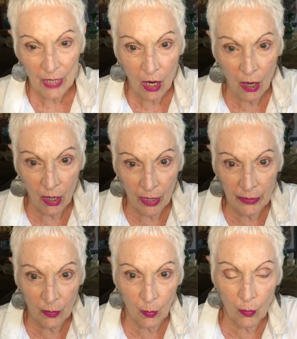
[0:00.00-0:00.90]

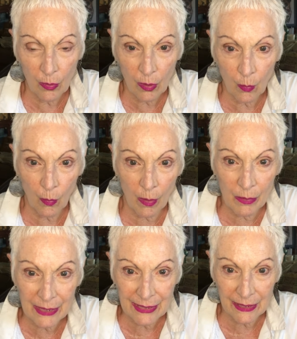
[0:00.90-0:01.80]
on what
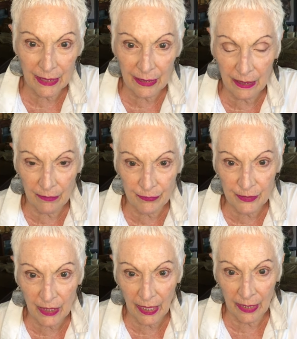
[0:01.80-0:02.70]
was the
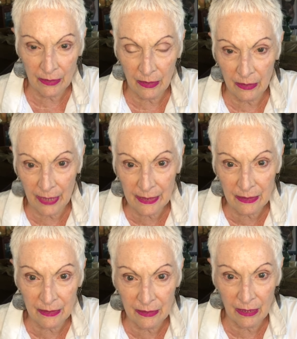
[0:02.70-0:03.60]
gift and the
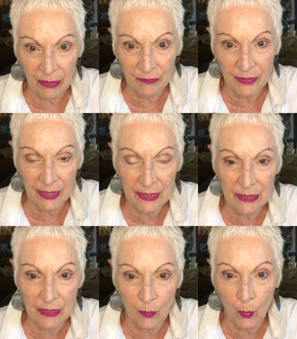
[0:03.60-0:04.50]
lesson of
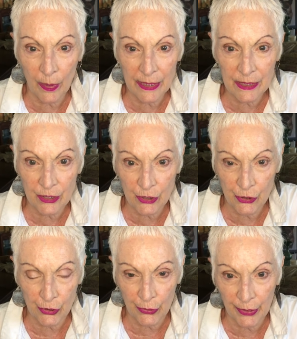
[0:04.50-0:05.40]
this, and what is the
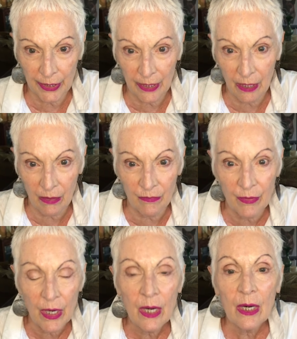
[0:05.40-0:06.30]
journey of
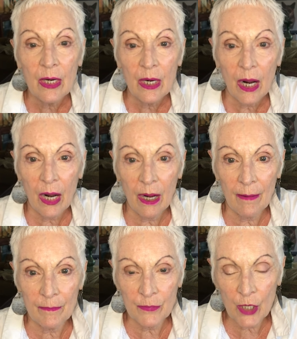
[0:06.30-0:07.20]

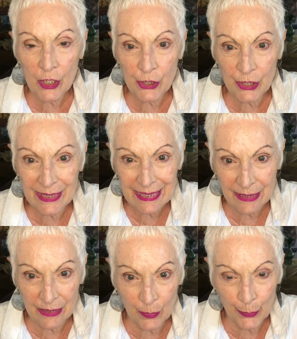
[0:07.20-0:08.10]
not just the
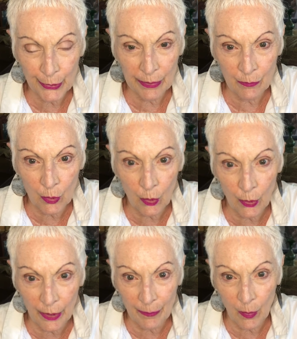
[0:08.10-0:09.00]
Supreme
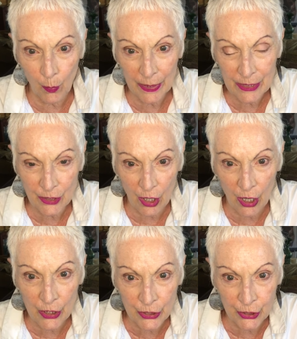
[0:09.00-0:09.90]
Court, but what is
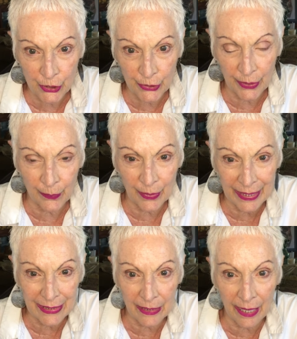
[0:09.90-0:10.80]
our journey
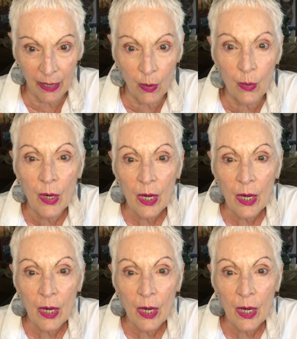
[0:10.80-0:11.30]
right now.